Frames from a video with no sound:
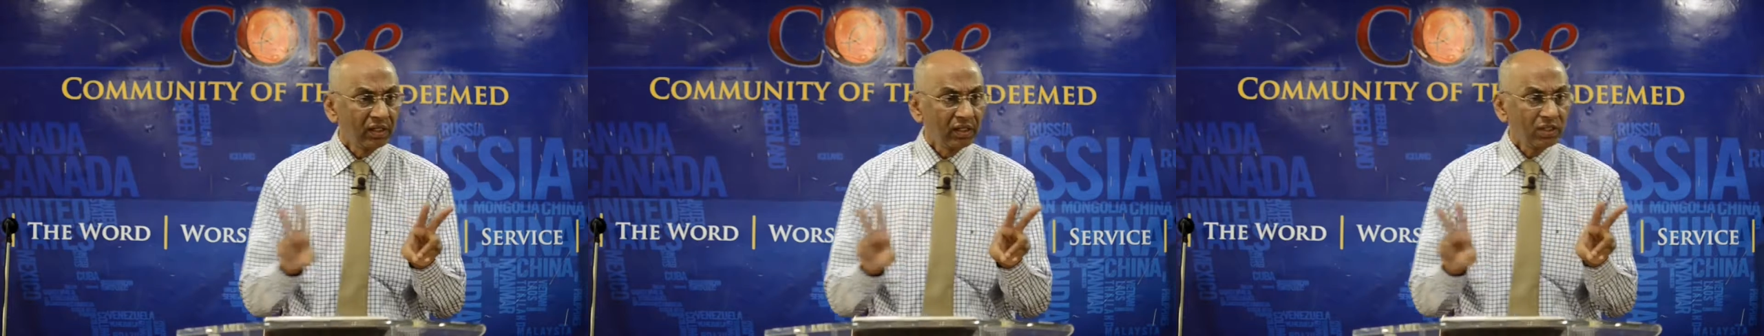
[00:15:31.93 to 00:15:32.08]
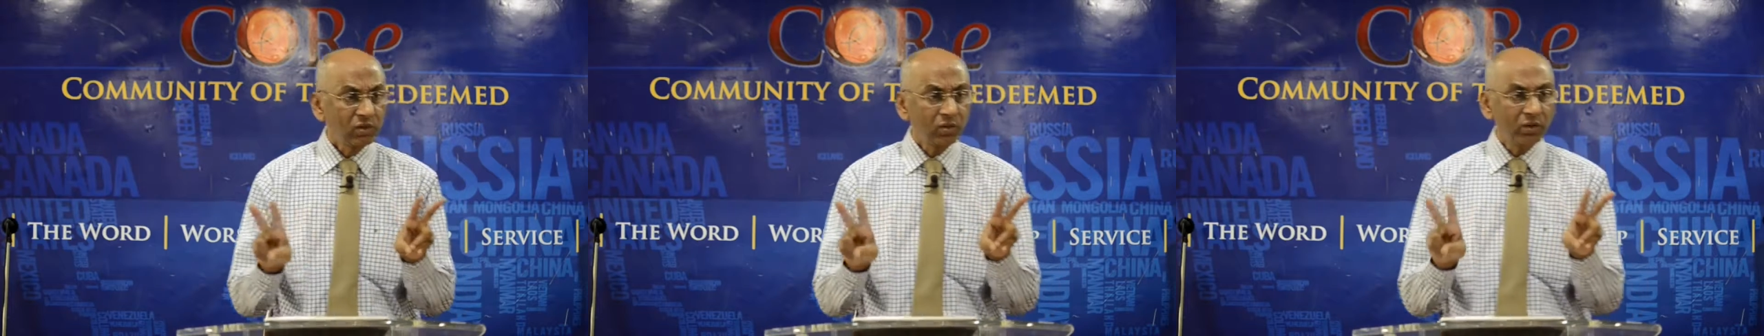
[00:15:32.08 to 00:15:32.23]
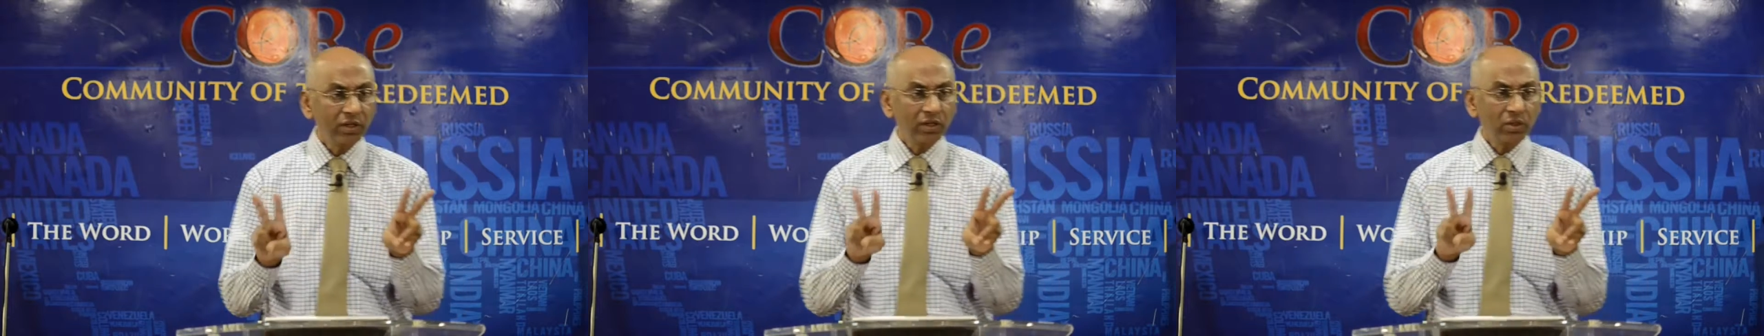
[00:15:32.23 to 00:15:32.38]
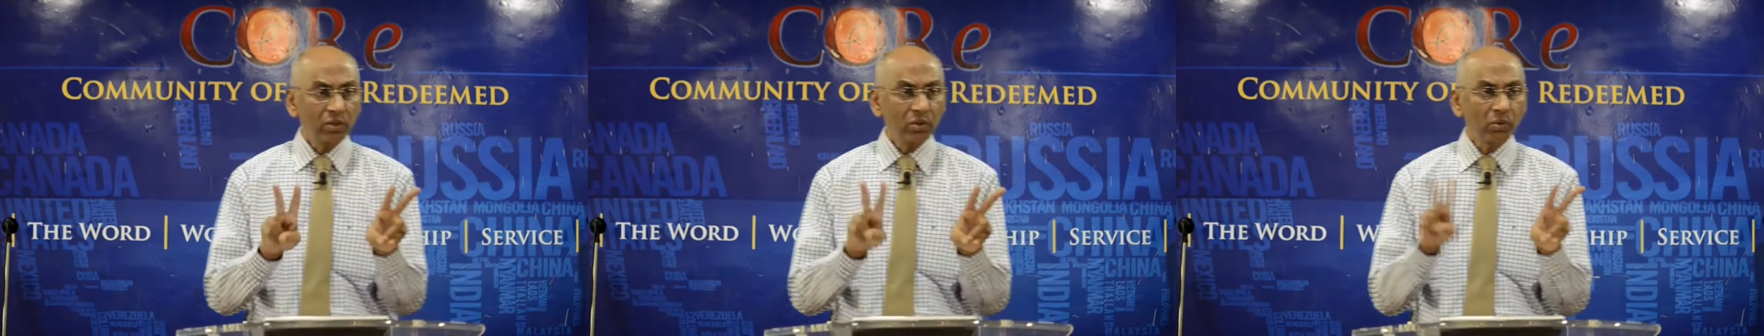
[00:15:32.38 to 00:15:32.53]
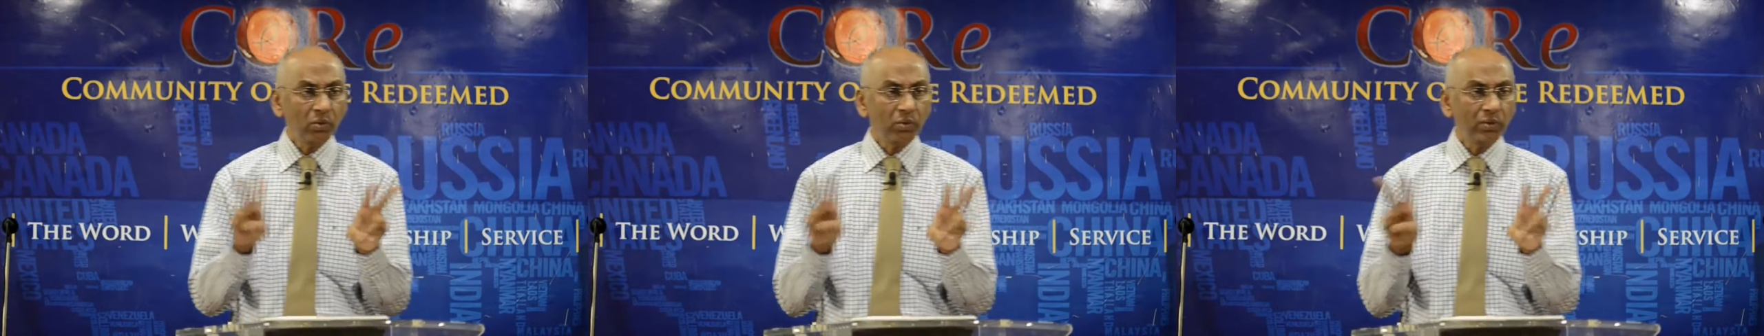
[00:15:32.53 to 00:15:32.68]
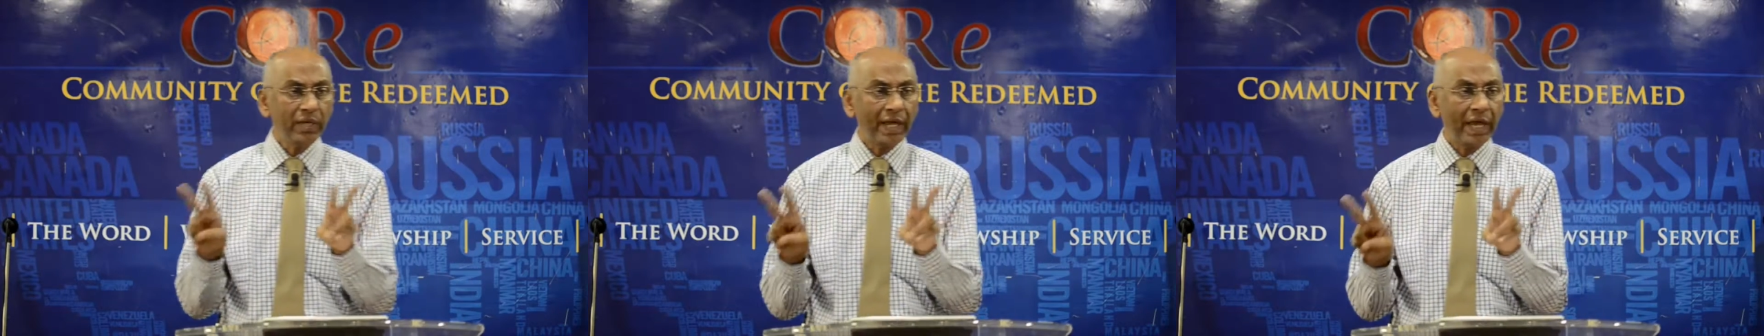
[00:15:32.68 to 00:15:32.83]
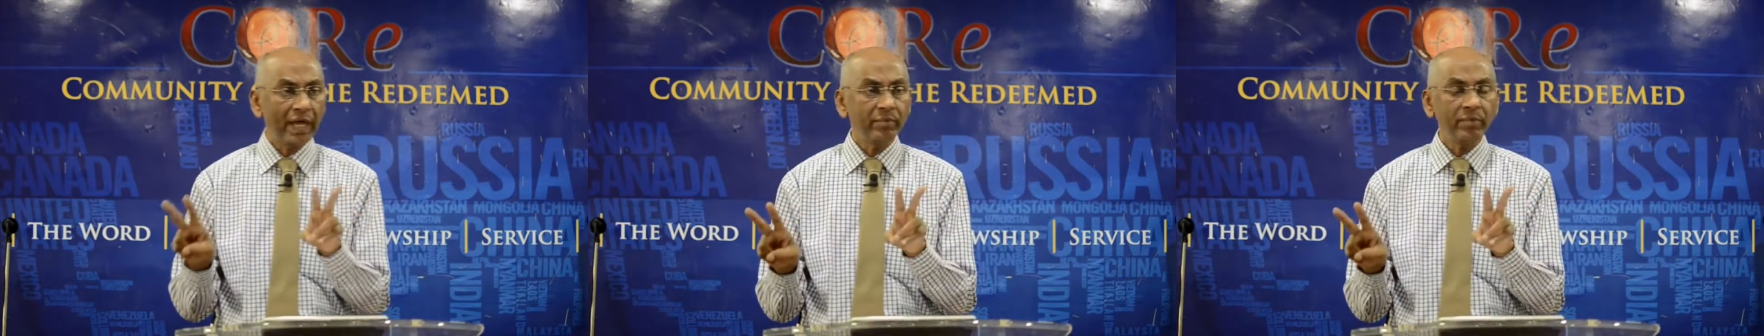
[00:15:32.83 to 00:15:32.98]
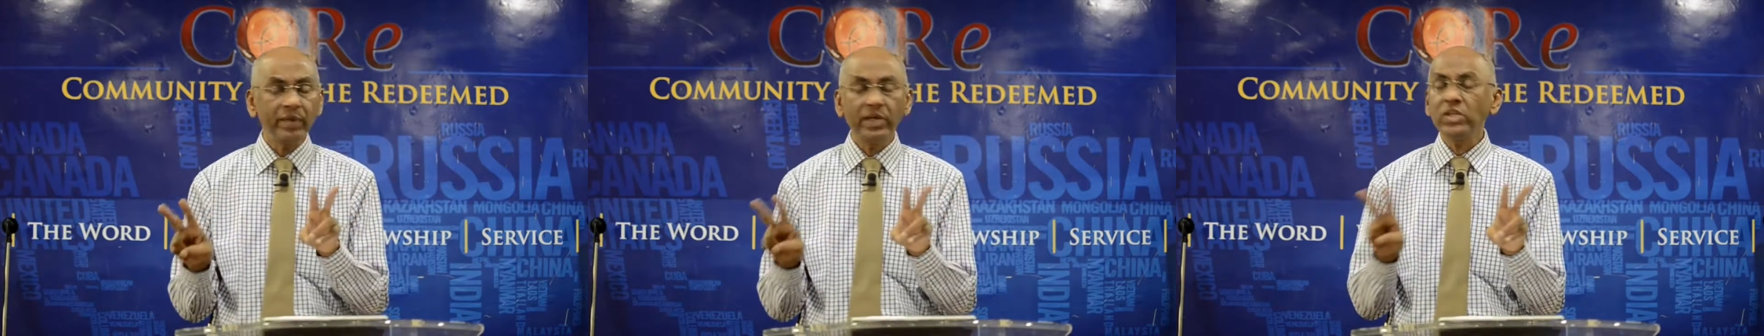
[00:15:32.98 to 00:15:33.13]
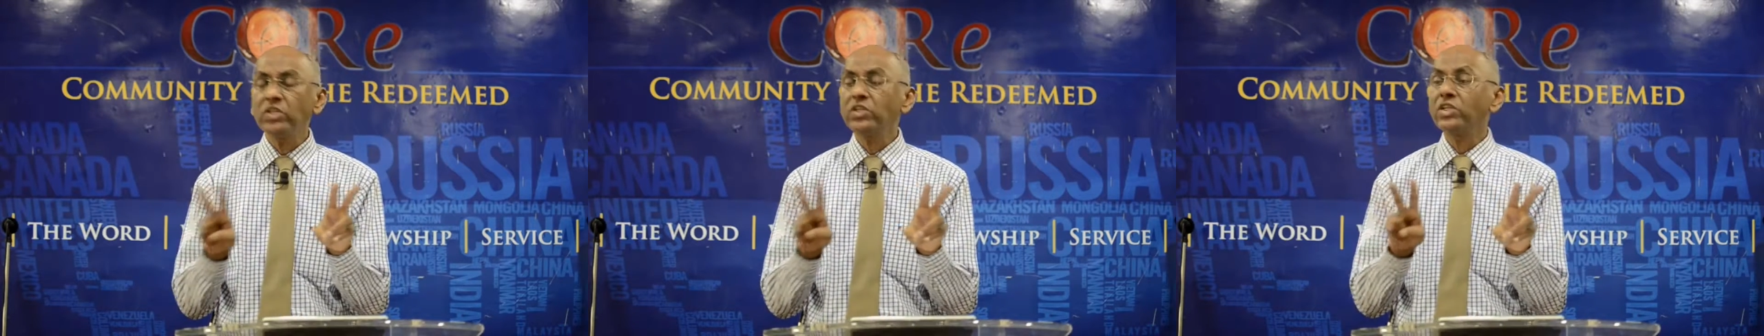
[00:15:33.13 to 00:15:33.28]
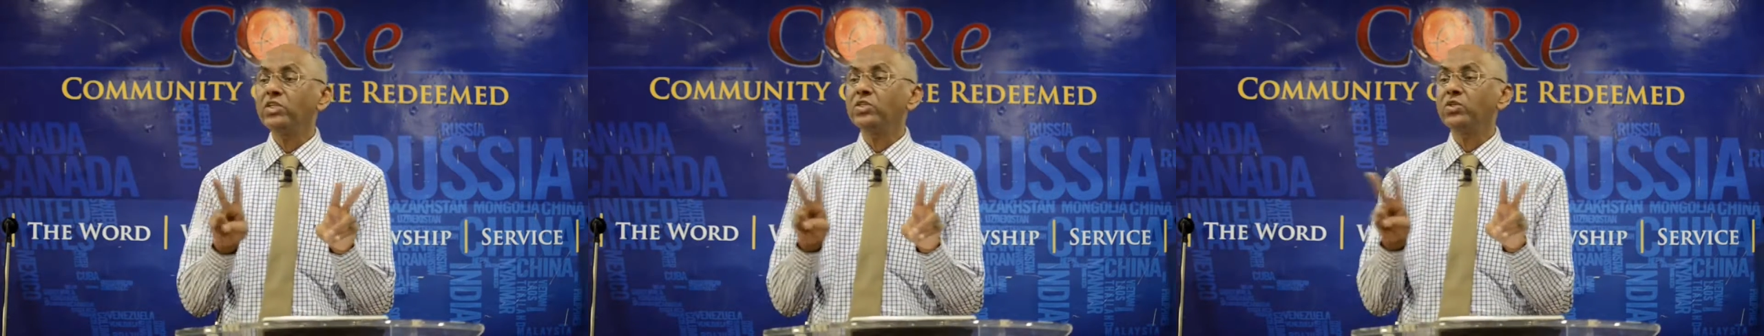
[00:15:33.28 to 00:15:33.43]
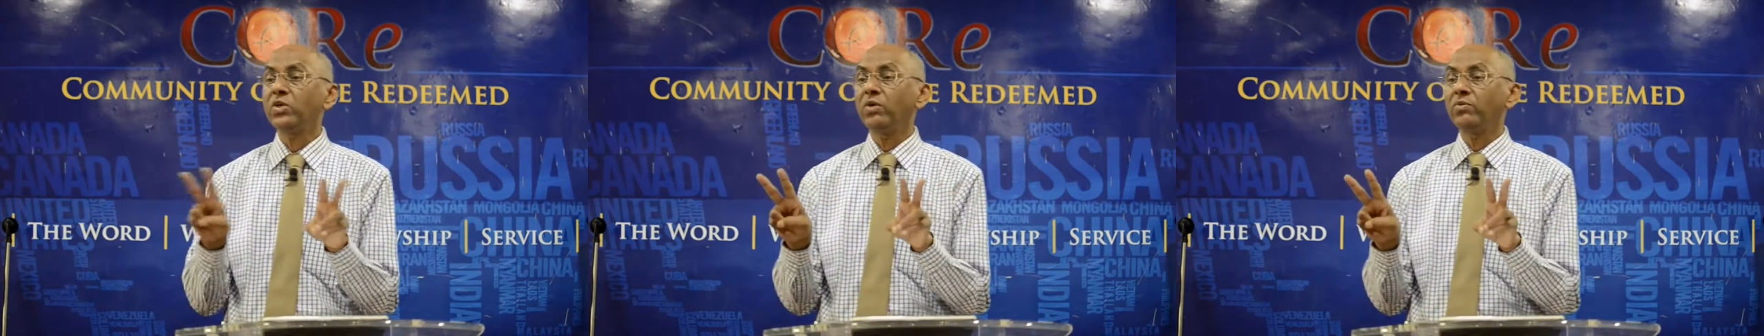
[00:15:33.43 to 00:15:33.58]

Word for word: It's only two dimensions